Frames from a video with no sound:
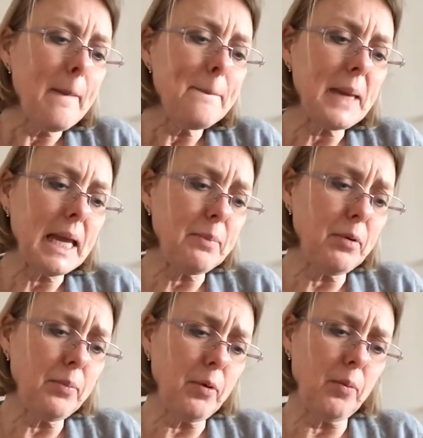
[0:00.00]

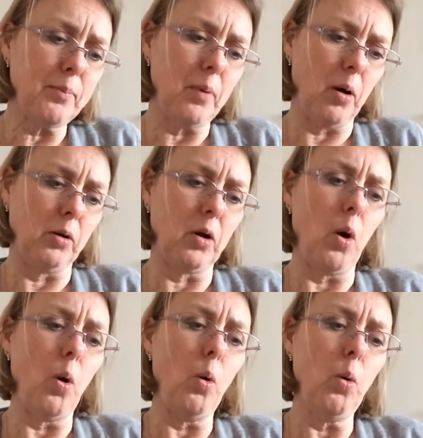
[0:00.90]
People brought Mog
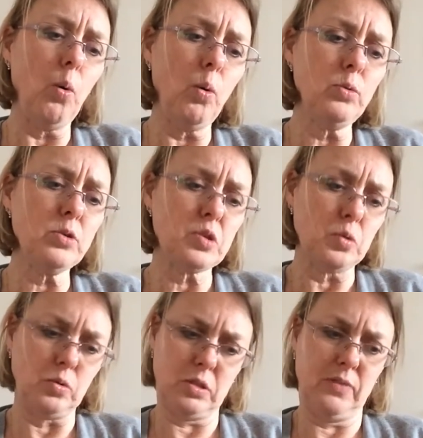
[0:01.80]
all
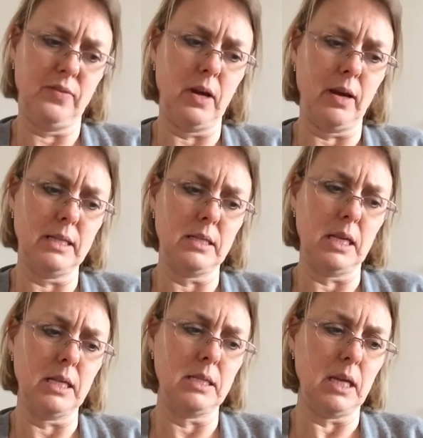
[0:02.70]
sorts of nice
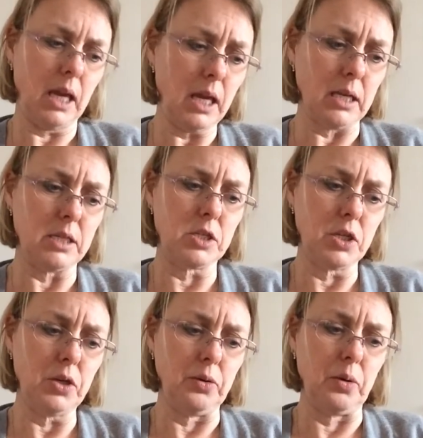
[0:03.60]
things to eat
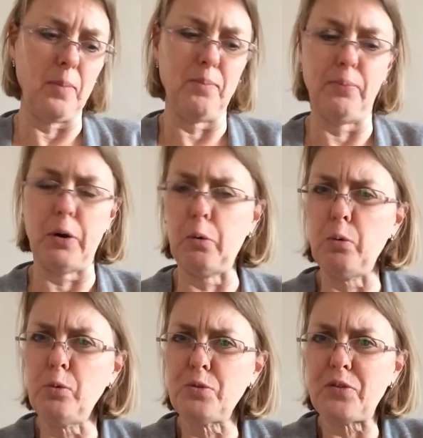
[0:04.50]
too.
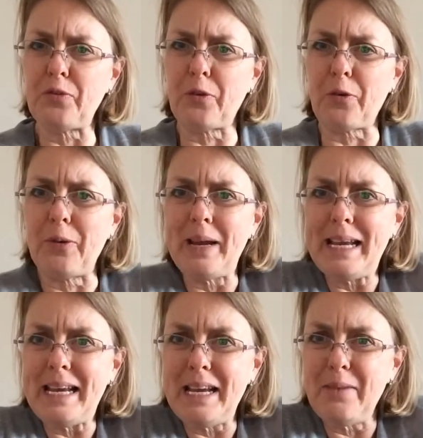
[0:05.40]
Bowls of
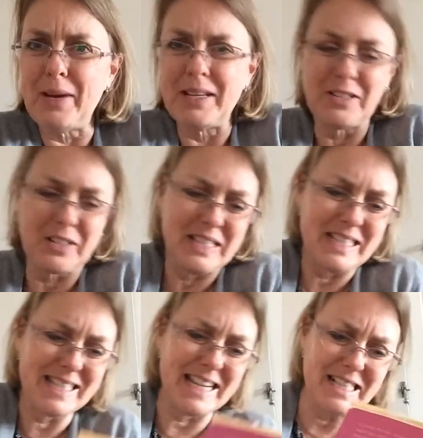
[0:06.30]
cream and
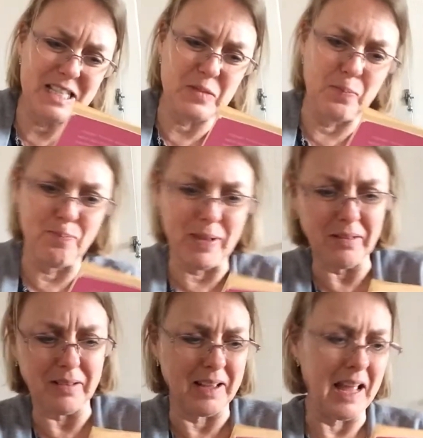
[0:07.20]
condensed
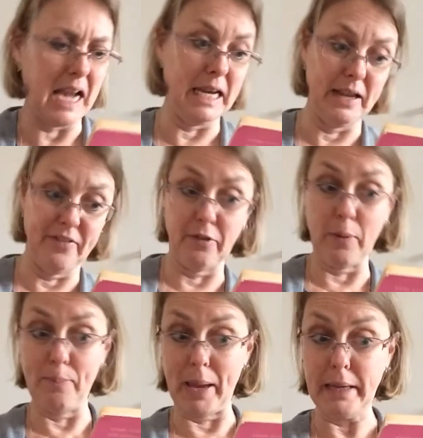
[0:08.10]
milk, liver
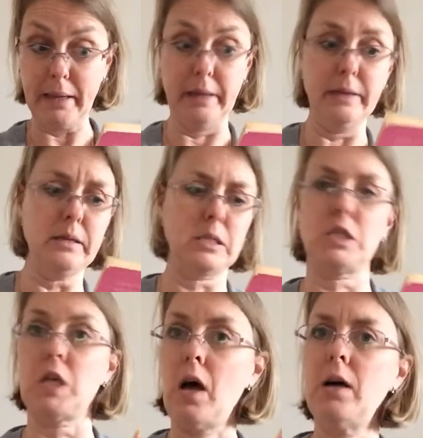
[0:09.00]
and bacon,
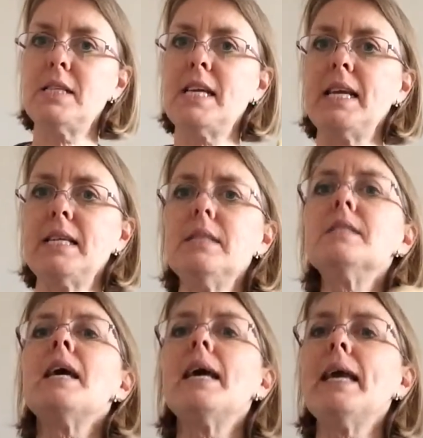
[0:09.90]

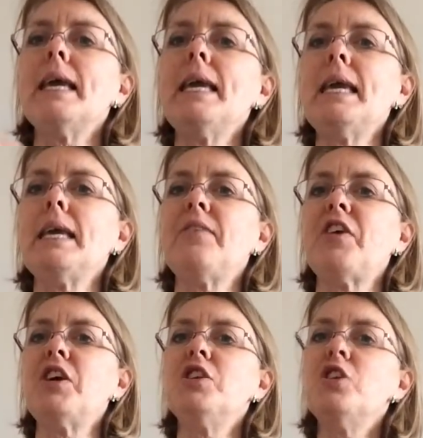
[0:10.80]
sardines,
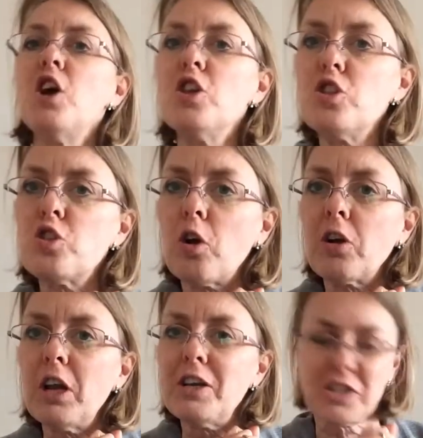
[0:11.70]
even
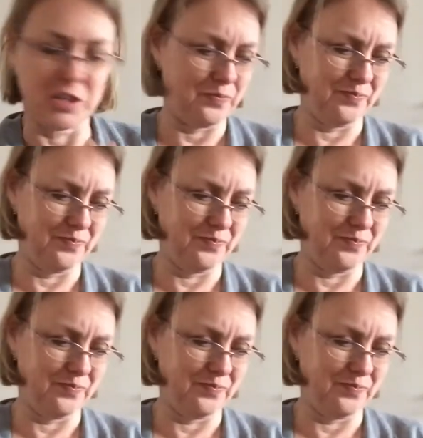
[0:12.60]
chocolate.